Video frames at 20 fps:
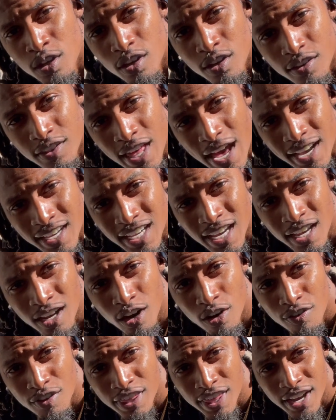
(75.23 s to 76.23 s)
That king
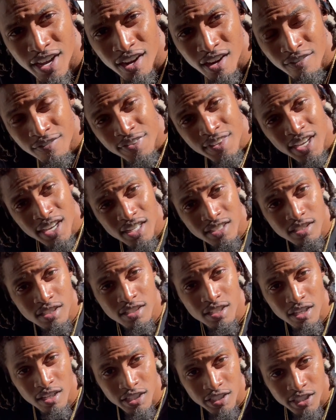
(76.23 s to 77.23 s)
over there is the
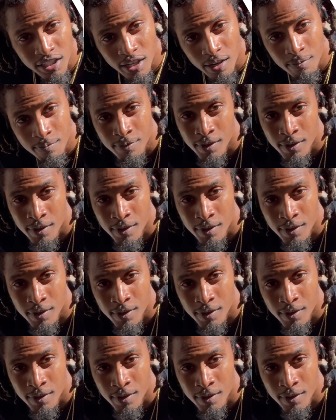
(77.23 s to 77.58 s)
dealership.